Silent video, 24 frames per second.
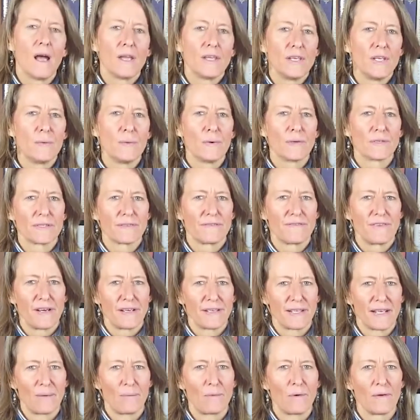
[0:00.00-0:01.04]
You want to find
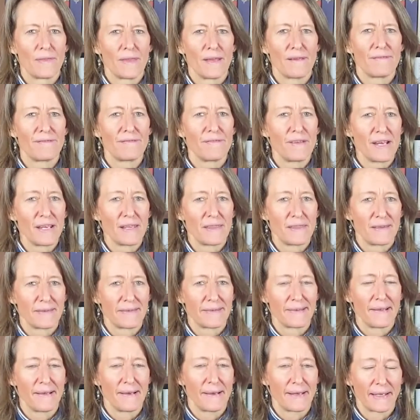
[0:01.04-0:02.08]
out what their faith is
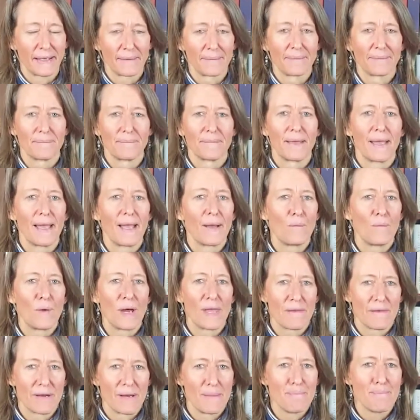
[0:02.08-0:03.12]
like and
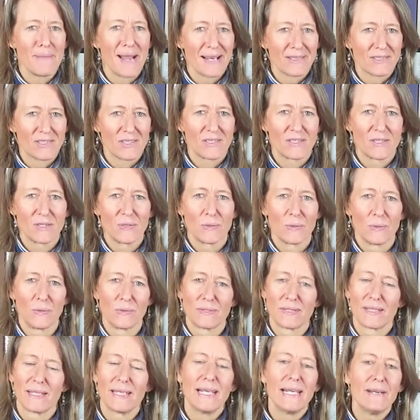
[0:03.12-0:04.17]
whether it matches
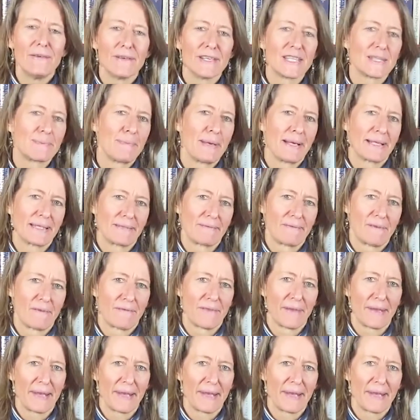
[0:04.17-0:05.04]
yours, irrespective of the